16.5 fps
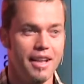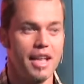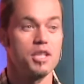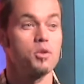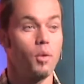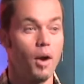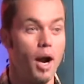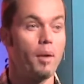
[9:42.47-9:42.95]

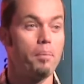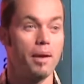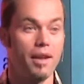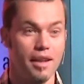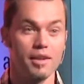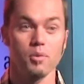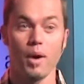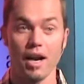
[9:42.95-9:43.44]
That's where,
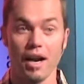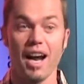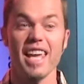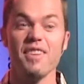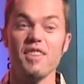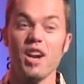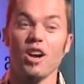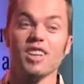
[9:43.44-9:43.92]
that's where
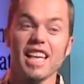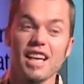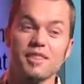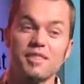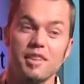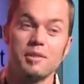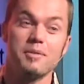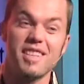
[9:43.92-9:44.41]
even our
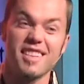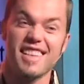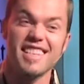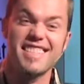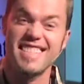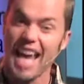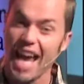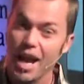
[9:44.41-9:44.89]
legal system to
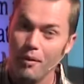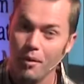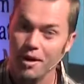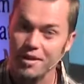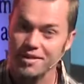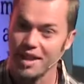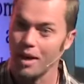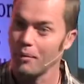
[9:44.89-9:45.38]
this day
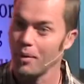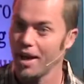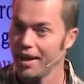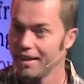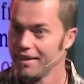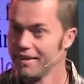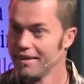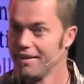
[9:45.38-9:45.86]
works that
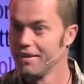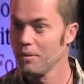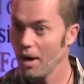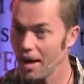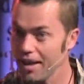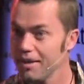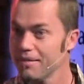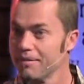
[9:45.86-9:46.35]
way,
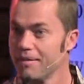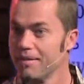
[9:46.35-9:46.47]
right?